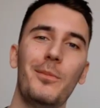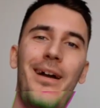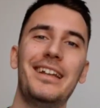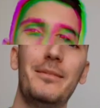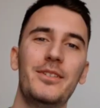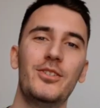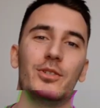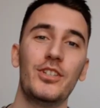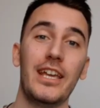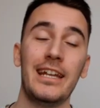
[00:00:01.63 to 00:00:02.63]
My name is
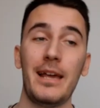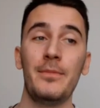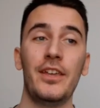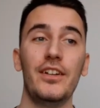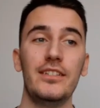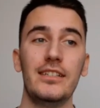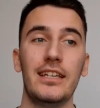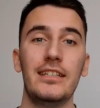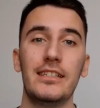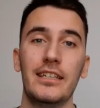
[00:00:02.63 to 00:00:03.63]
Georgi and I'm here
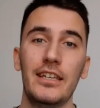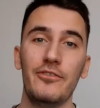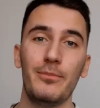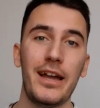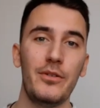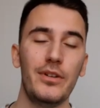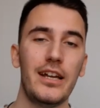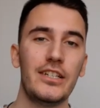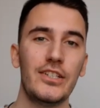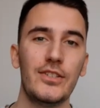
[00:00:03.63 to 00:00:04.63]
today to give my reaction